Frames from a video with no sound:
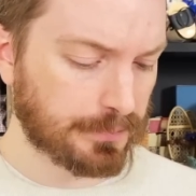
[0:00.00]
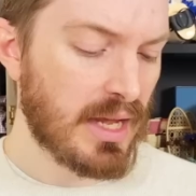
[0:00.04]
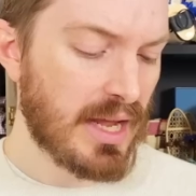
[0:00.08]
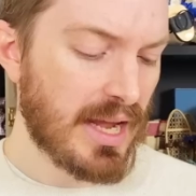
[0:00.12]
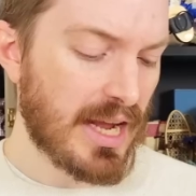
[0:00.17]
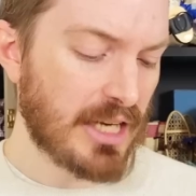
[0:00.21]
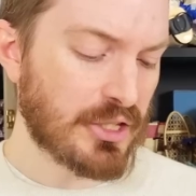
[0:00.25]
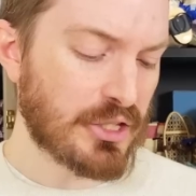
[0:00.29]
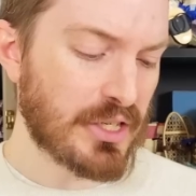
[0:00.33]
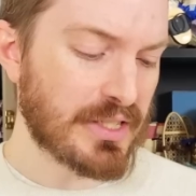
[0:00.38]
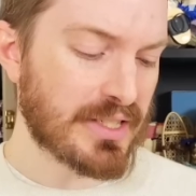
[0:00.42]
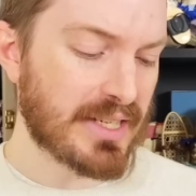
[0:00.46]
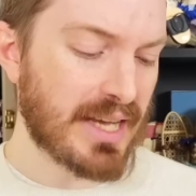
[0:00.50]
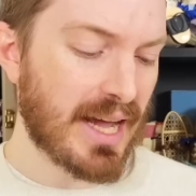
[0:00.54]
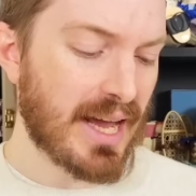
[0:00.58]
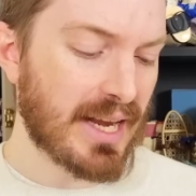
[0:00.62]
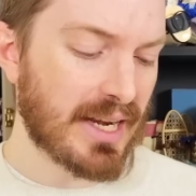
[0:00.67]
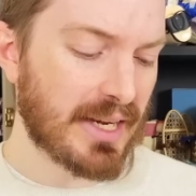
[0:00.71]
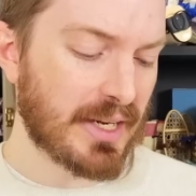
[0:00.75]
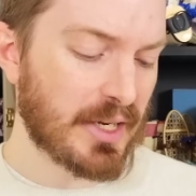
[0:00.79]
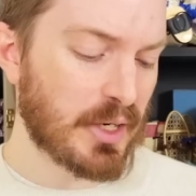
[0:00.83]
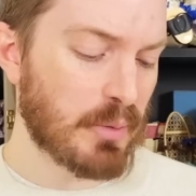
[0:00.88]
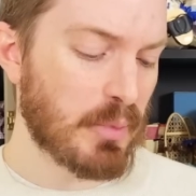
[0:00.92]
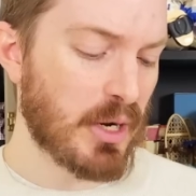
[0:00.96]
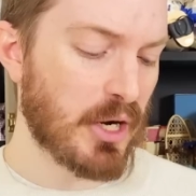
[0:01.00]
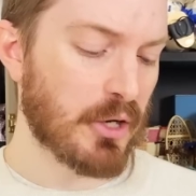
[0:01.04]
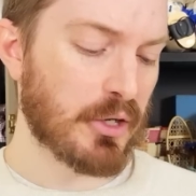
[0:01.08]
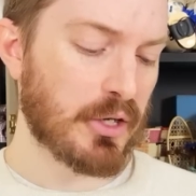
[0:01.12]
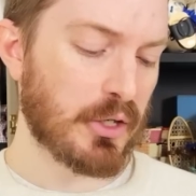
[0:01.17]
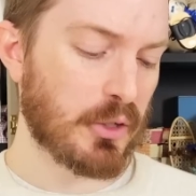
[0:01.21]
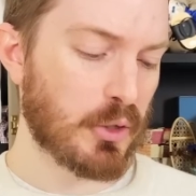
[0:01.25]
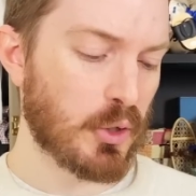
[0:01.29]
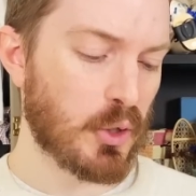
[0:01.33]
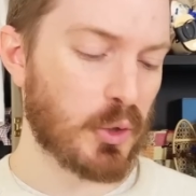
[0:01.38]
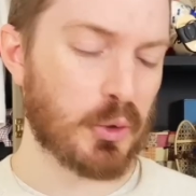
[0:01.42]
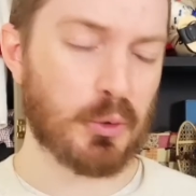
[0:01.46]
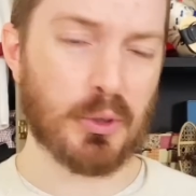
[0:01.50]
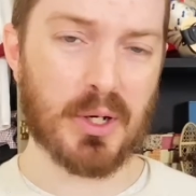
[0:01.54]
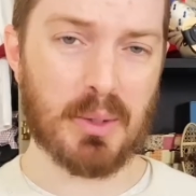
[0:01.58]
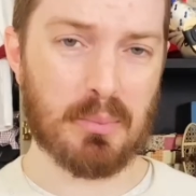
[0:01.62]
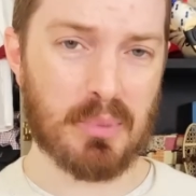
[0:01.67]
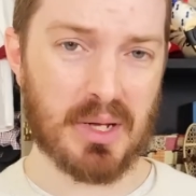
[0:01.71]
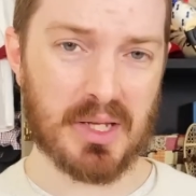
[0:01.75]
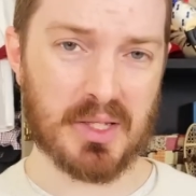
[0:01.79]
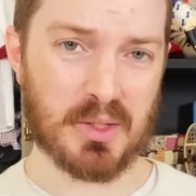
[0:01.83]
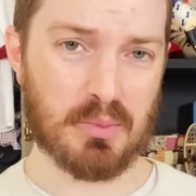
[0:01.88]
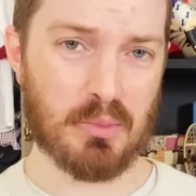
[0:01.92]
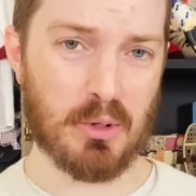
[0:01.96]
And she's got an American Girl Grin
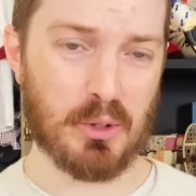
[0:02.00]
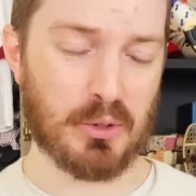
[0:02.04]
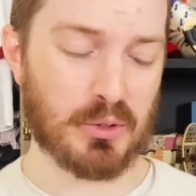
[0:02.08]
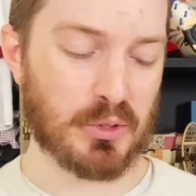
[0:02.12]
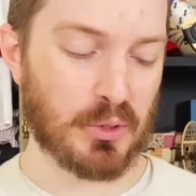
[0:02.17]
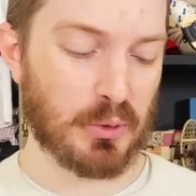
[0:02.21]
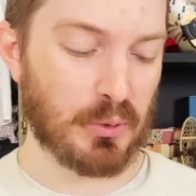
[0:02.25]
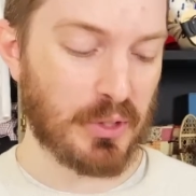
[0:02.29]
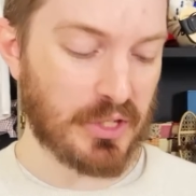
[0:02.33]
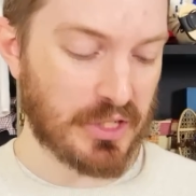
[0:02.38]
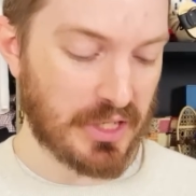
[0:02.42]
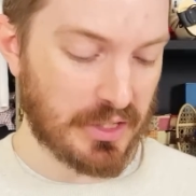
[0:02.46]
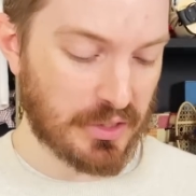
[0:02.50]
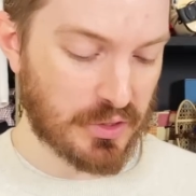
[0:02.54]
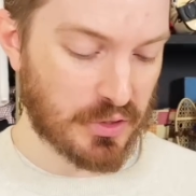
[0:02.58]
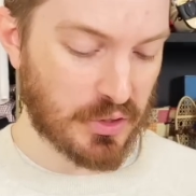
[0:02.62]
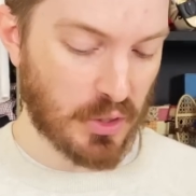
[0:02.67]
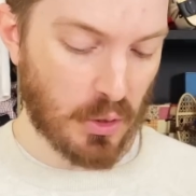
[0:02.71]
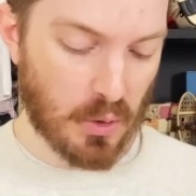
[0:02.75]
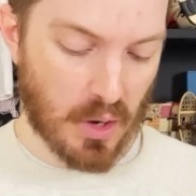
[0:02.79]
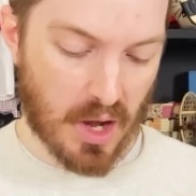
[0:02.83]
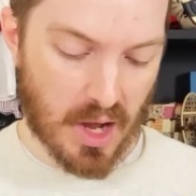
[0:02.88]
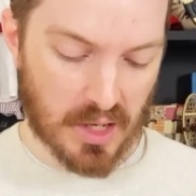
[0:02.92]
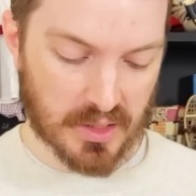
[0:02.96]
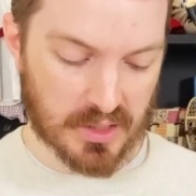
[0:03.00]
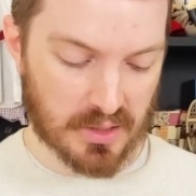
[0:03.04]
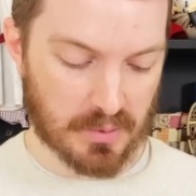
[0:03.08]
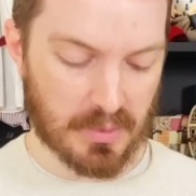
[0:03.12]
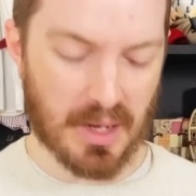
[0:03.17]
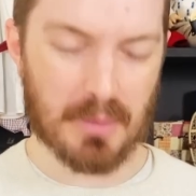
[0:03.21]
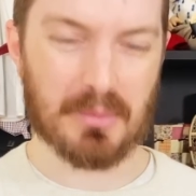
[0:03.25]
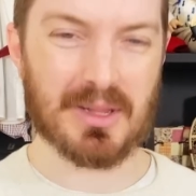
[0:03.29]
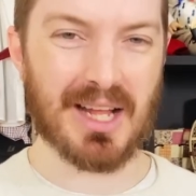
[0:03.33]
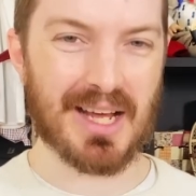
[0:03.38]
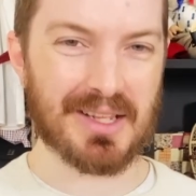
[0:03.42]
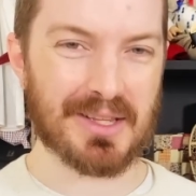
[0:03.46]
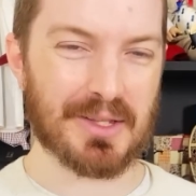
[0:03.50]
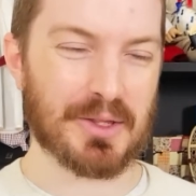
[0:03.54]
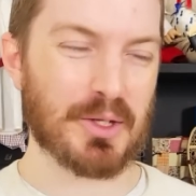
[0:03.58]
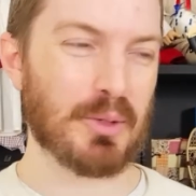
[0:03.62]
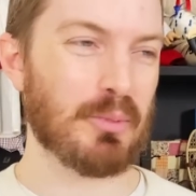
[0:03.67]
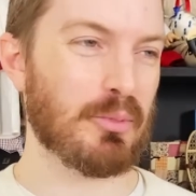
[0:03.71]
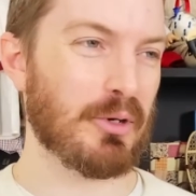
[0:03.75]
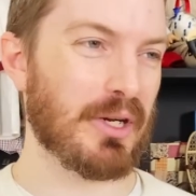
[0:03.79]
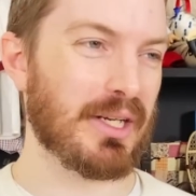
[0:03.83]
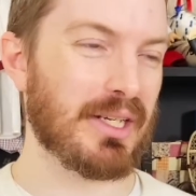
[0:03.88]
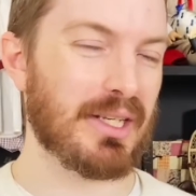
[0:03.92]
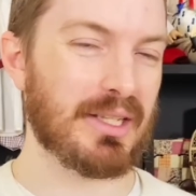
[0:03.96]
Pins poster, which is so awesome. I'm glad that they're
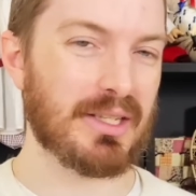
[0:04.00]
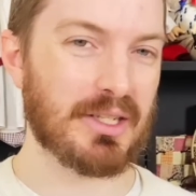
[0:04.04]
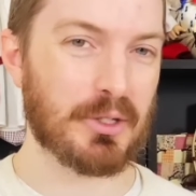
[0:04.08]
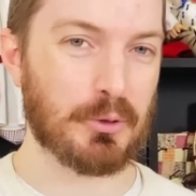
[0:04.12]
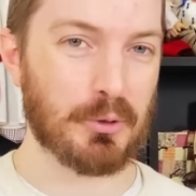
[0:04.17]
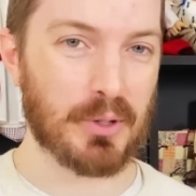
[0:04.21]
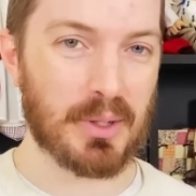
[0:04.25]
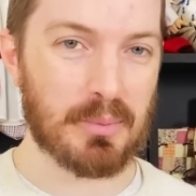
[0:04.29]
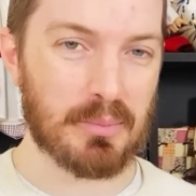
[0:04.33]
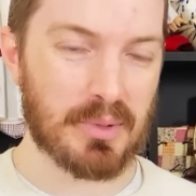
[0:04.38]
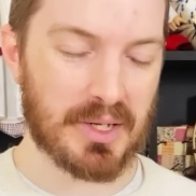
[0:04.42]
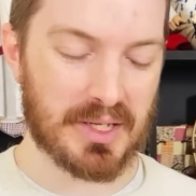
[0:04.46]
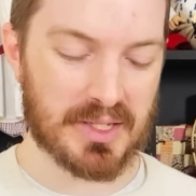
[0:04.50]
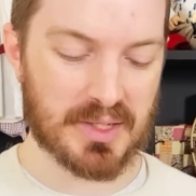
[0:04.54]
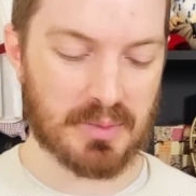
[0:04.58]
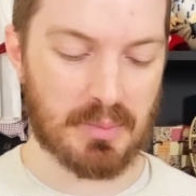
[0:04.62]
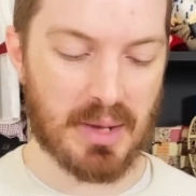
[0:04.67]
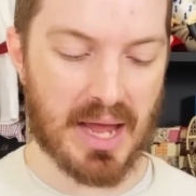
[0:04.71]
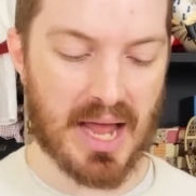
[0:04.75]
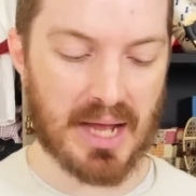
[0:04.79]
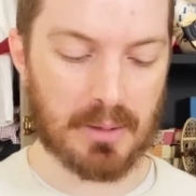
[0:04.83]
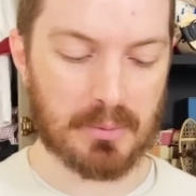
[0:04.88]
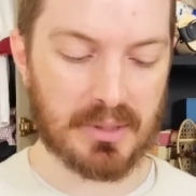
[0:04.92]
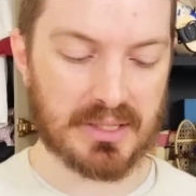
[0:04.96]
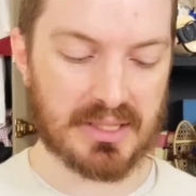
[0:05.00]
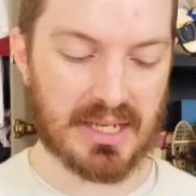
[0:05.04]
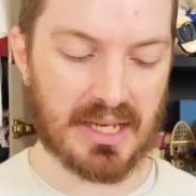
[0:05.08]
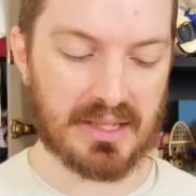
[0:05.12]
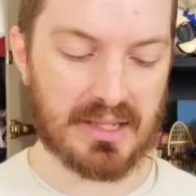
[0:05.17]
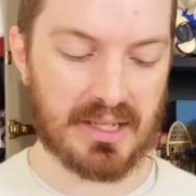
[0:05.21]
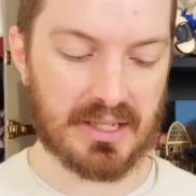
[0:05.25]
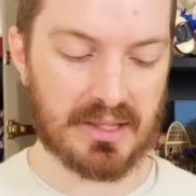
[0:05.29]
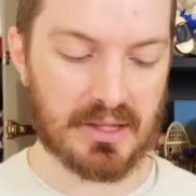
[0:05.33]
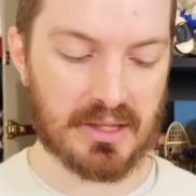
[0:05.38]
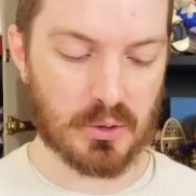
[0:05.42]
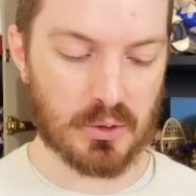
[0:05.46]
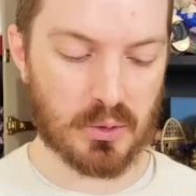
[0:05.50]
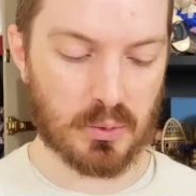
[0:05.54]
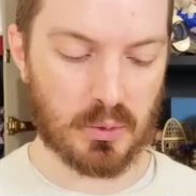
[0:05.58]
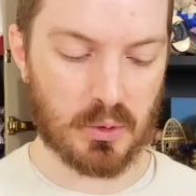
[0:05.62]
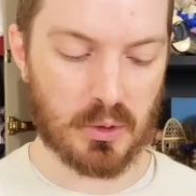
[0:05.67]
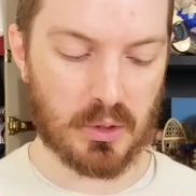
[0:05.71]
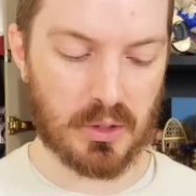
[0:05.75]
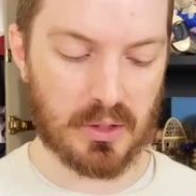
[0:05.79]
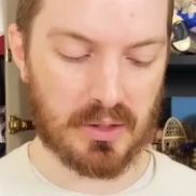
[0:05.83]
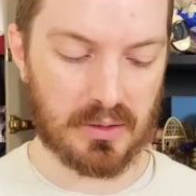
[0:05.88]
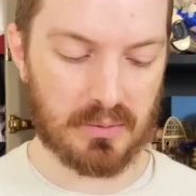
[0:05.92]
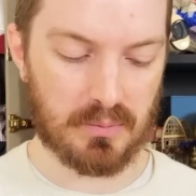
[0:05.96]
bringing the Grin Pins back because I think
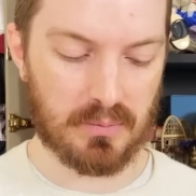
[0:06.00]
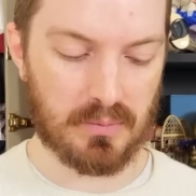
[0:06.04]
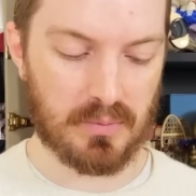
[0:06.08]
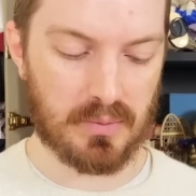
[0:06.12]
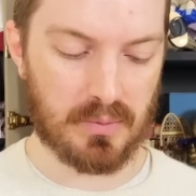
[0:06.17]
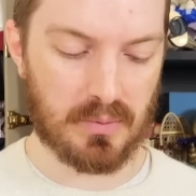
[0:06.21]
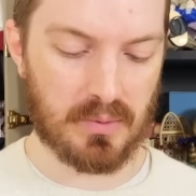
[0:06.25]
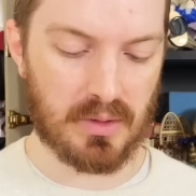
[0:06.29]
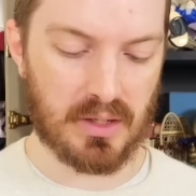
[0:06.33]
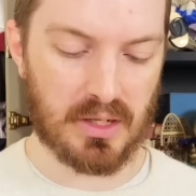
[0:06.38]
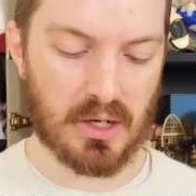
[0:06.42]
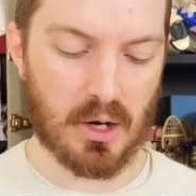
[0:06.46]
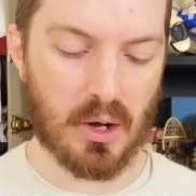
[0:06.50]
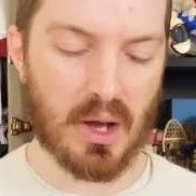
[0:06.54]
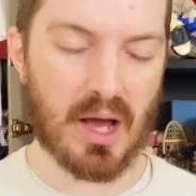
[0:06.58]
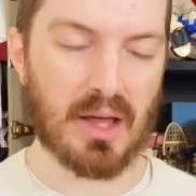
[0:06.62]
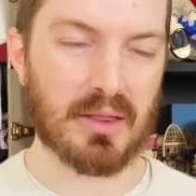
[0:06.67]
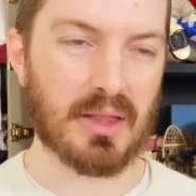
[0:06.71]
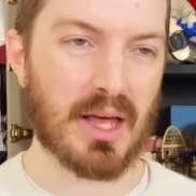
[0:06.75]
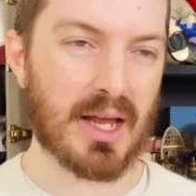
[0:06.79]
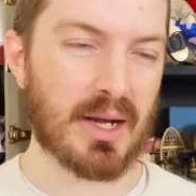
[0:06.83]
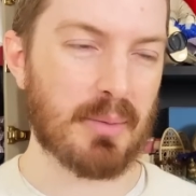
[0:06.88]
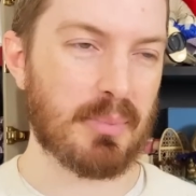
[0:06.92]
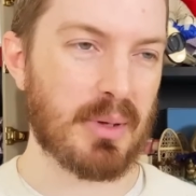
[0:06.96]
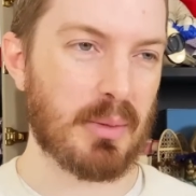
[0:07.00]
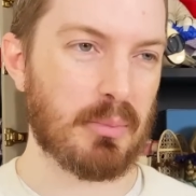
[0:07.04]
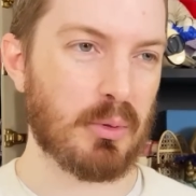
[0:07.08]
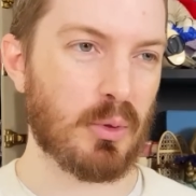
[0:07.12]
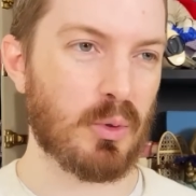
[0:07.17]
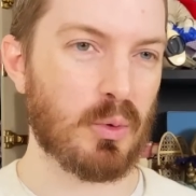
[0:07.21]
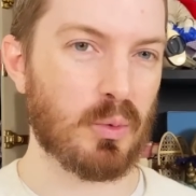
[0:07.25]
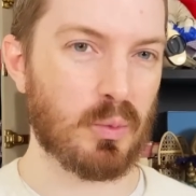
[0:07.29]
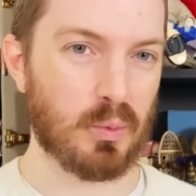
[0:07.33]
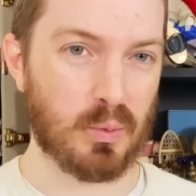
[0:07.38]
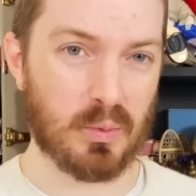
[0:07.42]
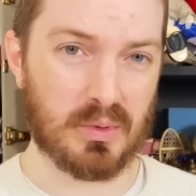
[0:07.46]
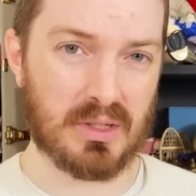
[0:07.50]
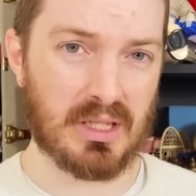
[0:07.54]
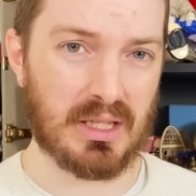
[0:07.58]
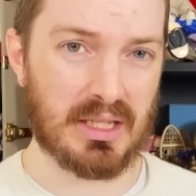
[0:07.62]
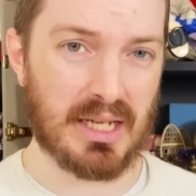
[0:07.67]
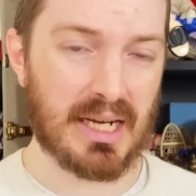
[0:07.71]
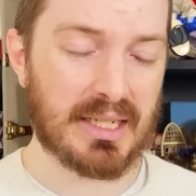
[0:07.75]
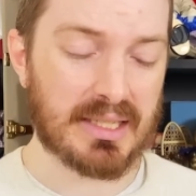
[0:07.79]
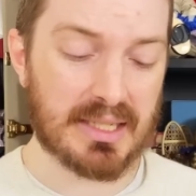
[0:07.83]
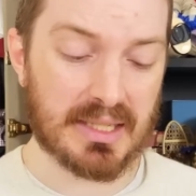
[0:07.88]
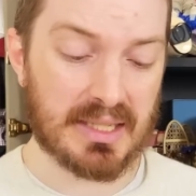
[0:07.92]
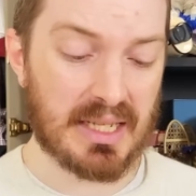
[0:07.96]
were, a lot of people
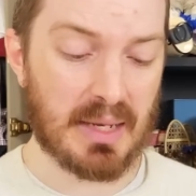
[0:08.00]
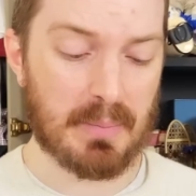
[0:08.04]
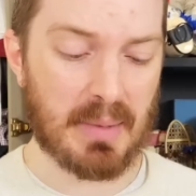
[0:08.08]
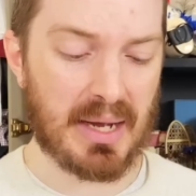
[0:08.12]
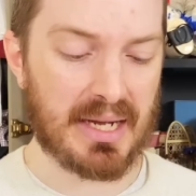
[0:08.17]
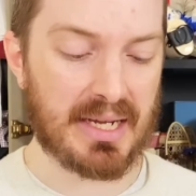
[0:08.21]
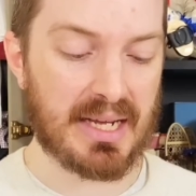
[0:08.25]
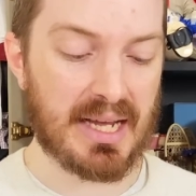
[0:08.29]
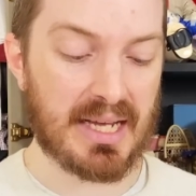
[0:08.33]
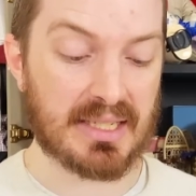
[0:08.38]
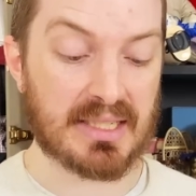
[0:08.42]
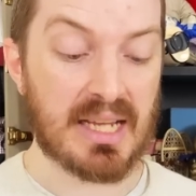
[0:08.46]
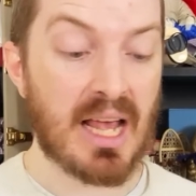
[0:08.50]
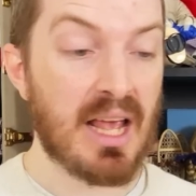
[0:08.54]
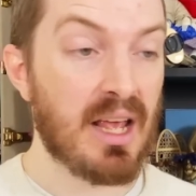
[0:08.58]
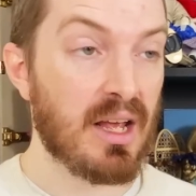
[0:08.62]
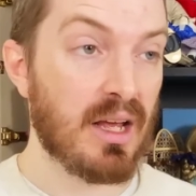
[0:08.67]
collected them, I guess.